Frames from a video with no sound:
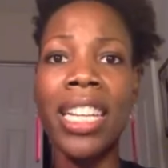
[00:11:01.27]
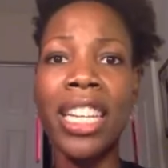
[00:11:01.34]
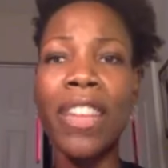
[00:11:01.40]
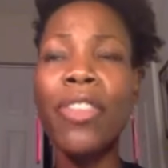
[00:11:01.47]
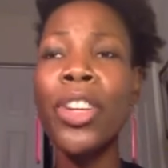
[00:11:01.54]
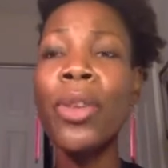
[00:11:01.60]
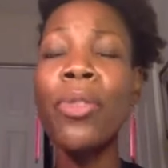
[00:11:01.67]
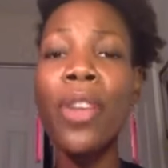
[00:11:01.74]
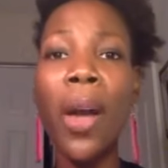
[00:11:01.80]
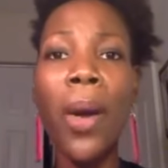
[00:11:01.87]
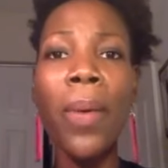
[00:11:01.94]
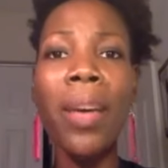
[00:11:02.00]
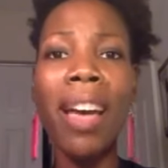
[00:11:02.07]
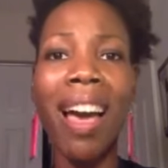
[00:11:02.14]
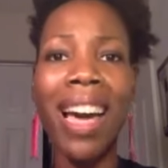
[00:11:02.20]
If you
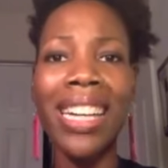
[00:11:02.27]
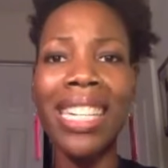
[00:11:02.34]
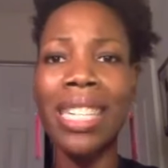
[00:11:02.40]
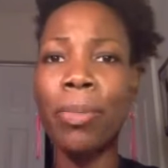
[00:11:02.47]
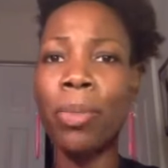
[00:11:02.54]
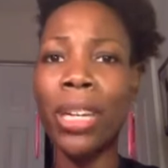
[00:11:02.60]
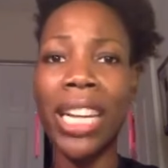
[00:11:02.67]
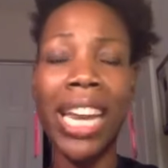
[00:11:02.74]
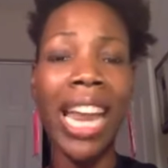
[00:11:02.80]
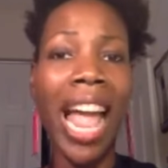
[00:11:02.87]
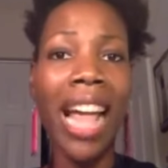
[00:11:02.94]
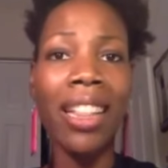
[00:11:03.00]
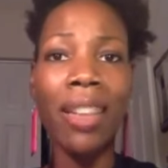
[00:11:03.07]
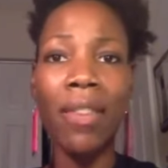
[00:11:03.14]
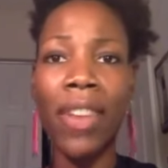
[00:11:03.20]
know God is bringing
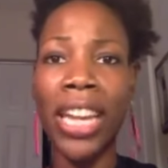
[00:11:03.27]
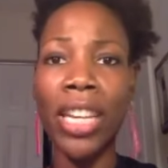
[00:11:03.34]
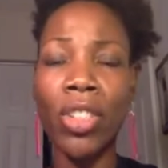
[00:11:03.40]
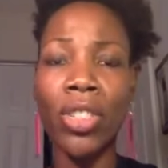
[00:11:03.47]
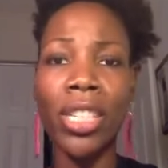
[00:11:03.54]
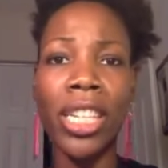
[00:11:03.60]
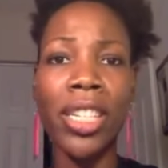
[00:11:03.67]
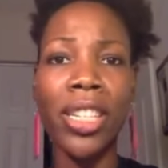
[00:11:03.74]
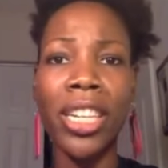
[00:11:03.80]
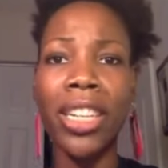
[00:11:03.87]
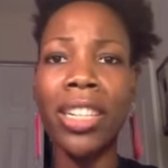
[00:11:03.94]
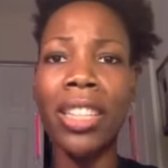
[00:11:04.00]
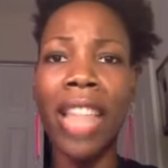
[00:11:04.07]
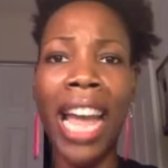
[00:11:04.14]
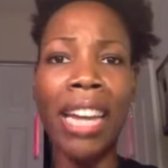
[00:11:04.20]
elevation into
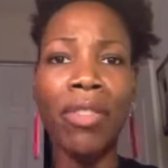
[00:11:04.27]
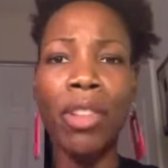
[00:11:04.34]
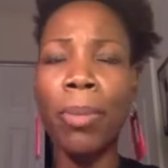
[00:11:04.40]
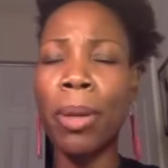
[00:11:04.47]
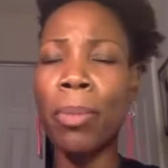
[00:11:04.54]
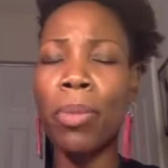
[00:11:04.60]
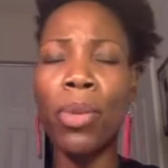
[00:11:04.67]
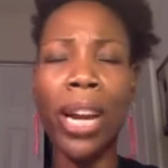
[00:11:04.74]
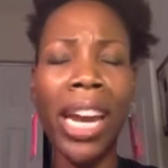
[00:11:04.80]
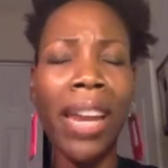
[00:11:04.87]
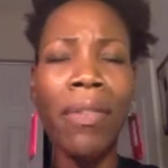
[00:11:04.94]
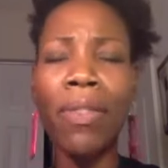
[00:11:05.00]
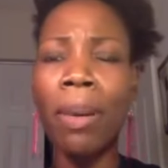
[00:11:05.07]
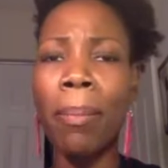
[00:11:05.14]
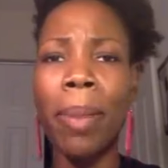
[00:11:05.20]
your life, you've been
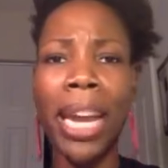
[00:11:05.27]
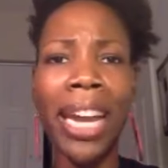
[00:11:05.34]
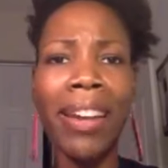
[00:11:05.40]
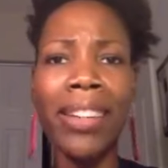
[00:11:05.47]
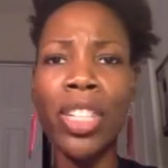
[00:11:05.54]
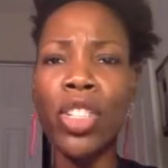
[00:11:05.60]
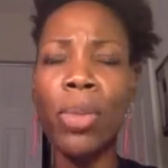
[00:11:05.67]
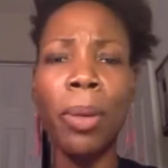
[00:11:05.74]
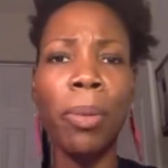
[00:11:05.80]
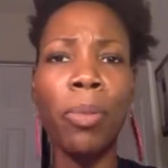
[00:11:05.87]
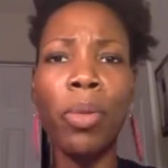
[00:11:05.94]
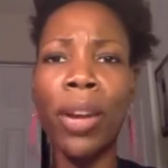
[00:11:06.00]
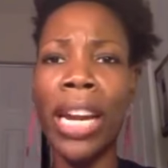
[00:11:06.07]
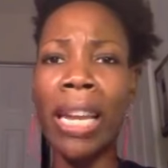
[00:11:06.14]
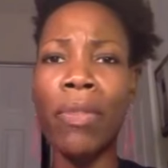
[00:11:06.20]
praying for marriage, you've been
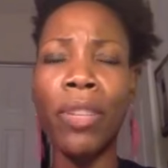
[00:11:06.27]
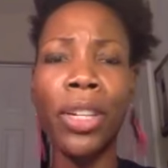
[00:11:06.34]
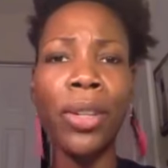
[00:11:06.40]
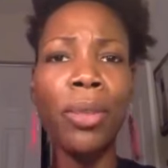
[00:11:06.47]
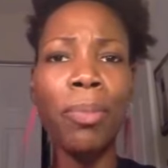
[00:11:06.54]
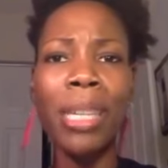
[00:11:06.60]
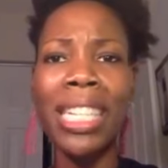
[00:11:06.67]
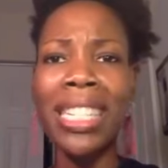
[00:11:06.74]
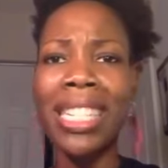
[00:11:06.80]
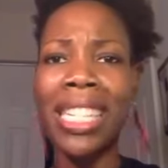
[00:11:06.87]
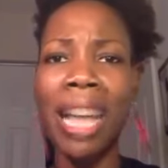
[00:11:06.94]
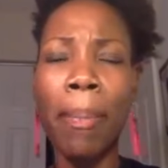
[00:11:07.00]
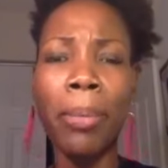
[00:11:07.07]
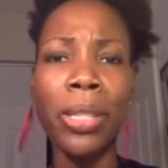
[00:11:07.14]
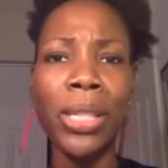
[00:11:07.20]
praying for new
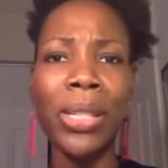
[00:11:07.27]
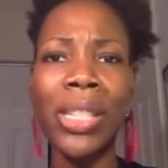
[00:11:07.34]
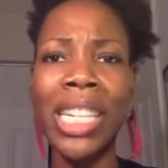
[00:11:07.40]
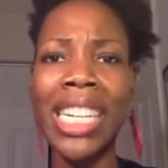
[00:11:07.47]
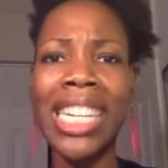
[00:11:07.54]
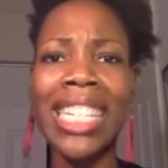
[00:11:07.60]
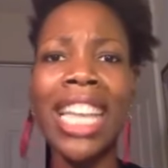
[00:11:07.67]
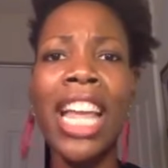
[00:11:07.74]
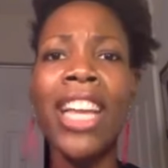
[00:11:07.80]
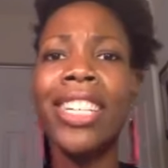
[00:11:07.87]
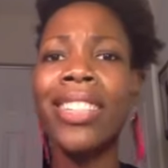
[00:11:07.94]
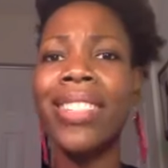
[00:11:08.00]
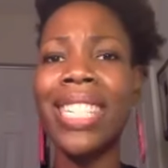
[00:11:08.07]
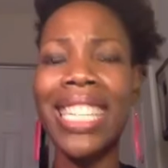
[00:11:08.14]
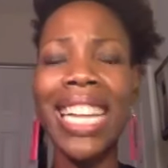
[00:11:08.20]
business opportunities,
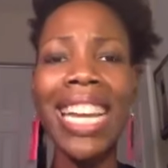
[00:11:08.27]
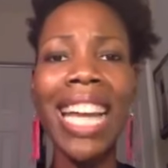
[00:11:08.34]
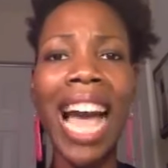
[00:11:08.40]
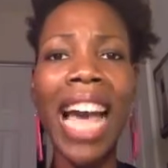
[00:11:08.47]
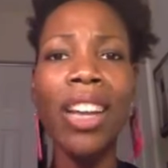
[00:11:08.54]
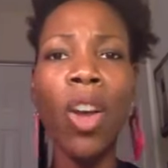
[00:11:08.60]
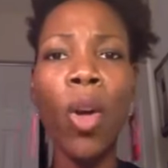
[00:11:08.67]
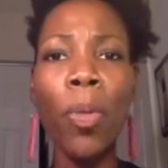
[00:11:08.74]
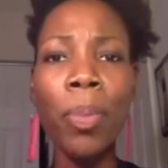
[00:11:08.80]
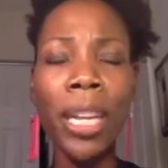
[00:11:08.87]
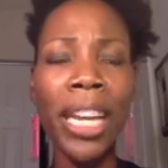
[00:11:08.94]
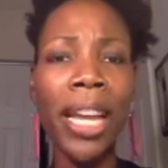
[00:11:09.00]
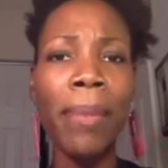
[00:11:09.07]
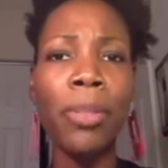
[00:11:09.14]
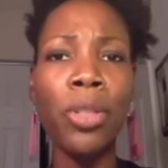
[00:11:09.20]
you see God
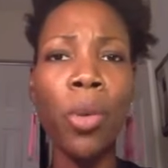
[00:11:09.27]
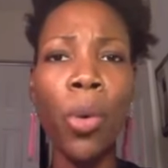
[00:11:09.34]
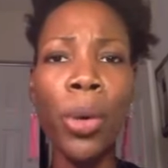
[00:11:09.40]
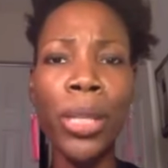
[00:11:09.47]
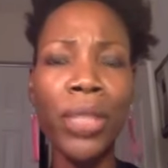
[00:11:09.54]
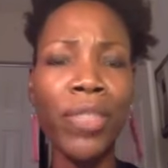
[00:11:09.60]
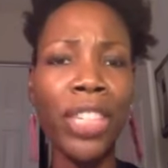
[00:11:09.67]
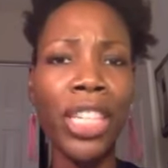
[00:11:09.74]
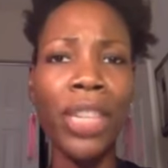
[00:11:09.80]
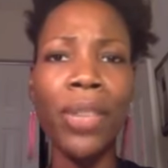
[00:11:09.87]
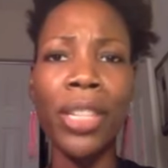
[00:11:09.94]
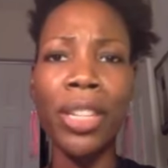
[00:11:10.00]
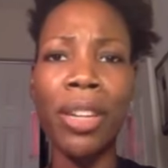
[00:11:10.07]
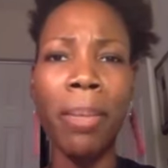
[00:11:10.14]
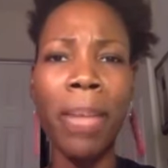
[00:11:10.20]
opening up doors for you
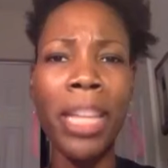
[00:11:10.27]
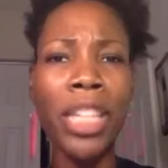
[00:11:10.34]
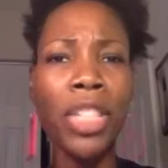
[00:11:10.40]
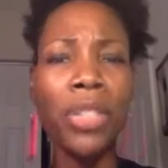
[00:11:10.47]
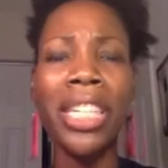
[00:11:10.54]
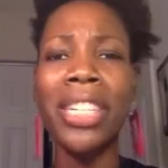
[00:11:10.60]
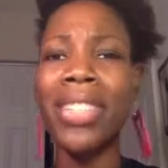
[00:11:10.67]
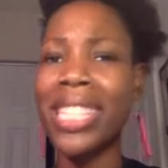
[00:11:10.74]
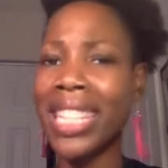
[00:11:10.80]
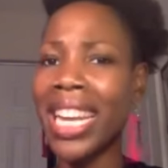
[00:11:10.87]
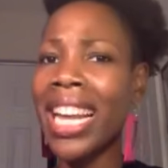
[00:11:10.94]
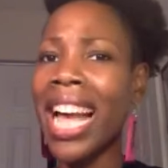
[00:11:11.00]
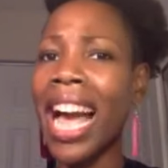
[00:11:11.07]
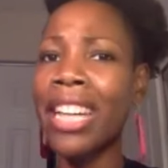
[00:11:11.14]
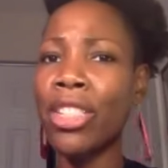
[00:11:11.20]
in your ministry, you
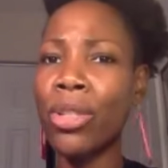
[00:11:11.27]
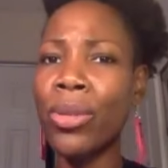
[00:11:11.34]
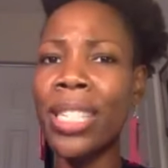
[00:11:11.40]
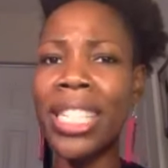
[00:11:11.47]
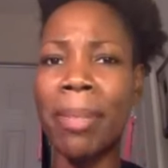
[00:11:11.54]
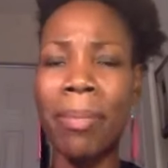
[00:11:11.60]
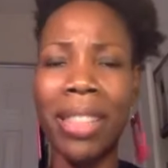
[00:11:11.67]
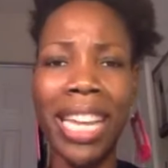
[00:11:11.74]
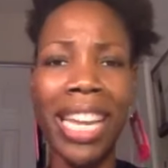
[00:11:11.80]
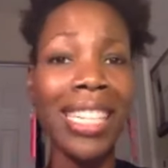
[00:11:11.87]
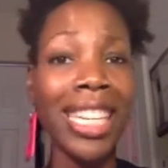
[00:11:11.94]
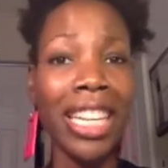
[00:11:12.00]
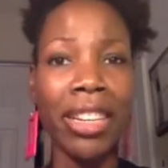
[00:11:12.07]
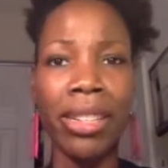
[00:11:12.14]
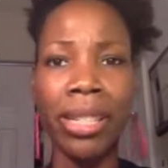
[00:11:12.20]
see God doing some
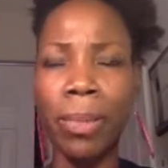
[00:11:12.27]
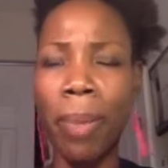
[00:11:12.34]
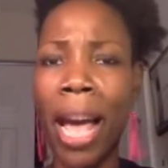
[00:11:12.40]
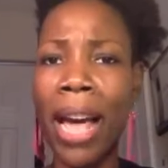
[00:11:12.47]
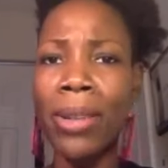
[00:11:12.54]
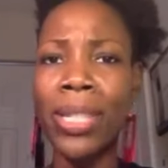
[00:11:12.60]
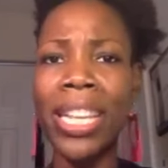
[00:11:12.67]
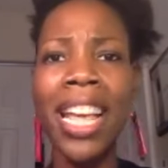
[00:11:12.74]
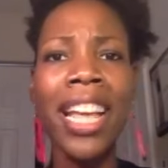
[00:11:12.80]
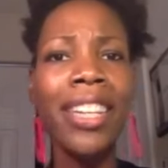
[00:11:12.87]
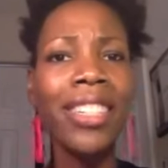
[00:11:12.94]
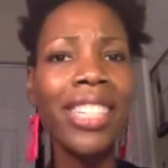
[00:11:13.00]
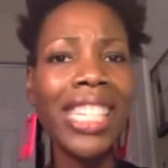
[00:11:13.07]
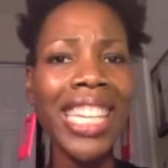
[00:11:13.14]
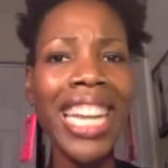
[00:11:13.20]
things in your spouse,
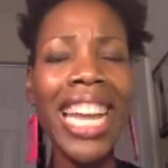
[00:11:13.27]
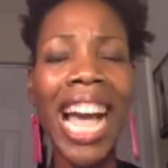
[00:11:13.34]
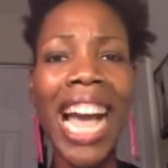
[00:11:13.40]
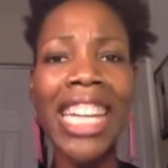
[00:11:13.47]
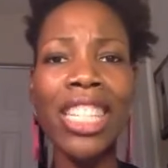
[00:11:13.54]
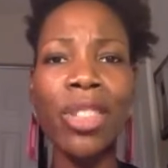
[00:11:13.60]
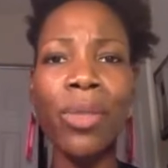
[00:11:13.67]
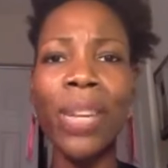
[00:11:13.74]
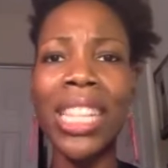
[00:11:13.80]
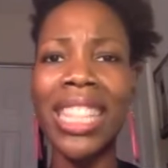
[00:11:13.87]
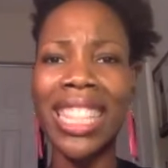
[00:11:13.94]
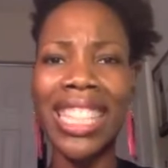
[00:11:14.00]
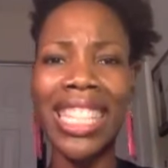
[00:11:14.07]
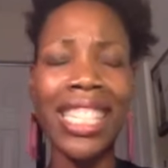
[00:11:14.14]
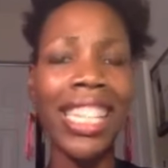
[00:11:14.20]
you see God doing
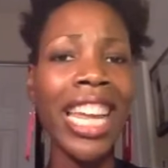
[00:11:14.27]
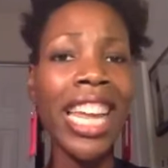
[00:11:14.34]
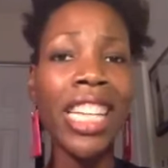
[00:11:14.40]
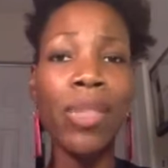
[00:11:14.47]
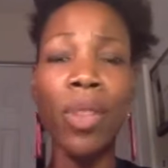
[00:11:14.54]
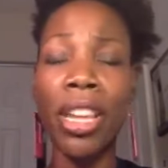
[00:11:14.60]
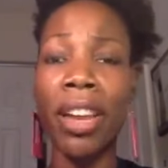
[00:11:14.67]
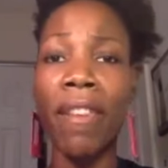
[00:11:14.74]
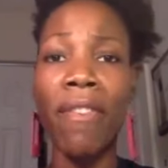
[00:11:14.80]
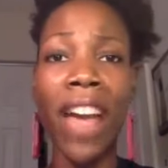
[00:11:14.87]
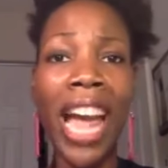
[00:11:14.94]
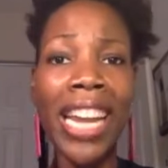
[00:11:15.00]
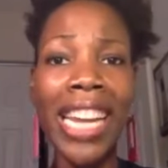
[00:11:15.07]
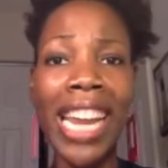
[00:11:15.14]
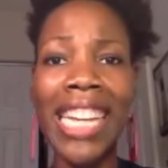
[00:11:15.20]
things with your
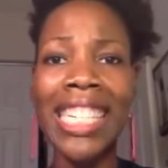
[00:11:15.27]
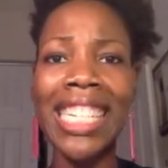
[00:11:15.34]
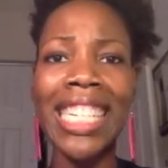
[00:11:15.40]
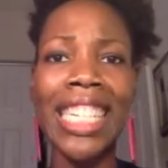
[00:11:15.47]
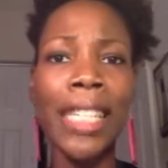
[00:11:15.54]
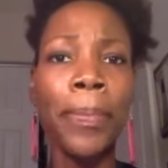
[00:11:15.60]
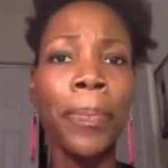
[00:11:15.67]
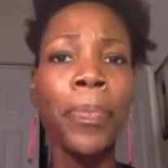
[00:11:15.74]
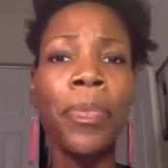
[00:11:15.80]
finances,